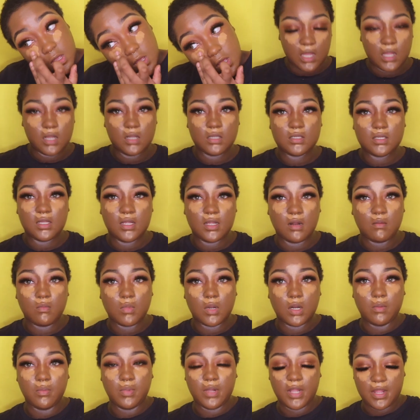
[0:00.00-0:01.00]
And then I'm
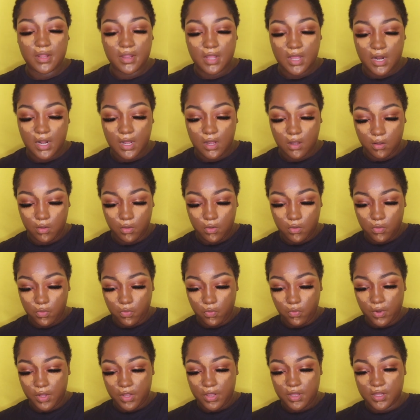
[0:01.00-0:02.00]
going to blend that out
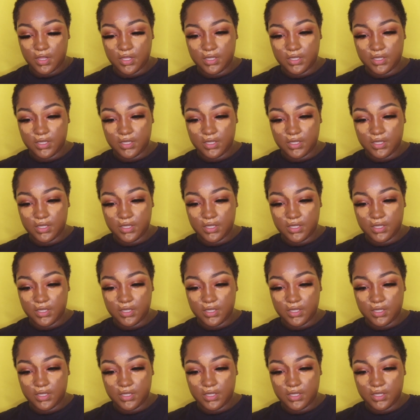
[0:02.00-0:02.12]
with